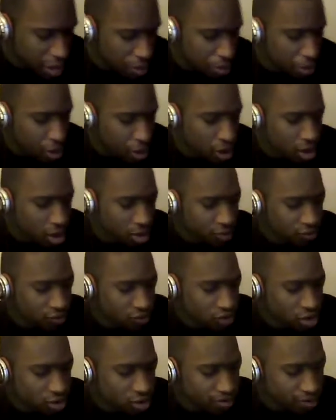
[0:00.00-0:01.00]
The Bat
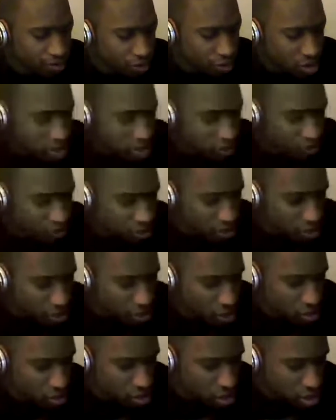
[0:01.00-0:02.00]
Pod from
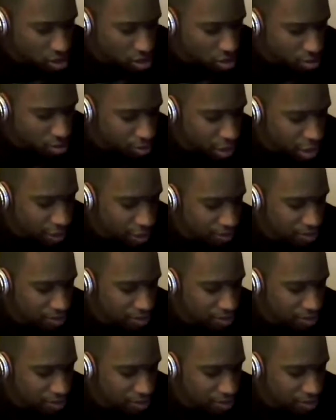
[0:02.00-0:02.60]
Christopher Nolan's